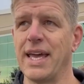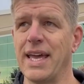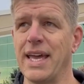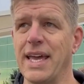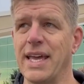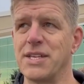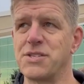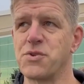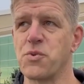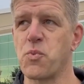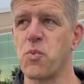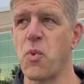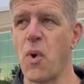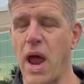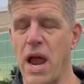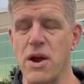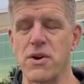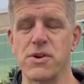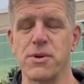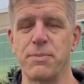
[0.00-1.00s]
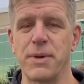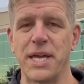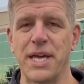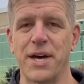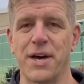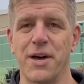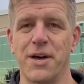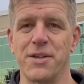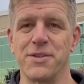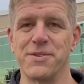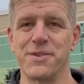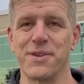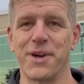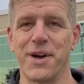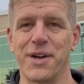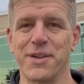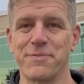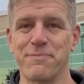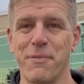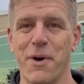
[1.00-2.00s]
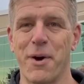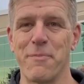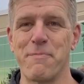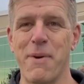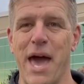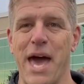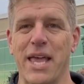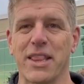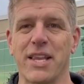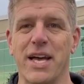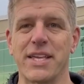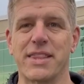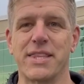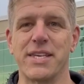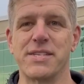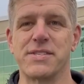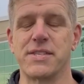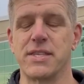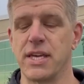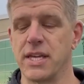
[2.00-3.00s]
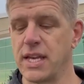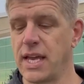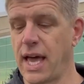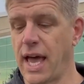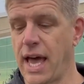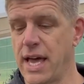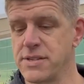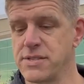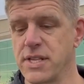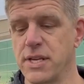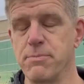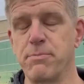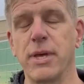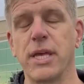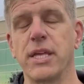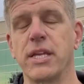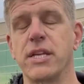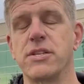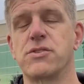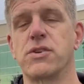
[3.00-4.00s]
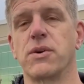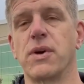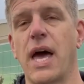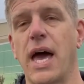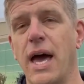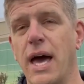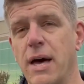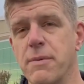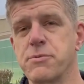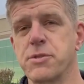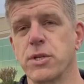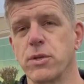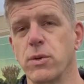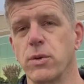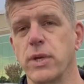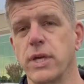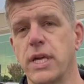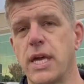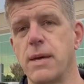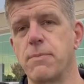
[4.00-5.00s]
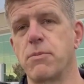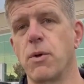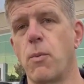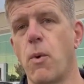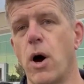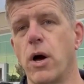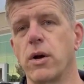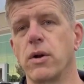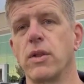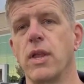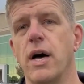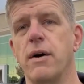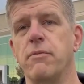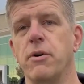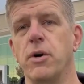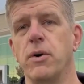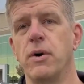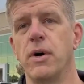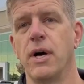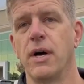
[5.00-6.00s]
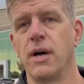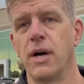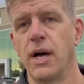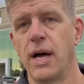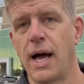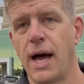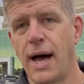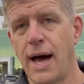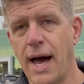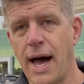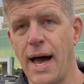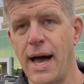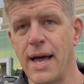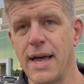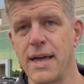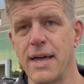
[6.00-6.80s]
It's rare to be on a pad like this that has the ability to absolutely keep the water level high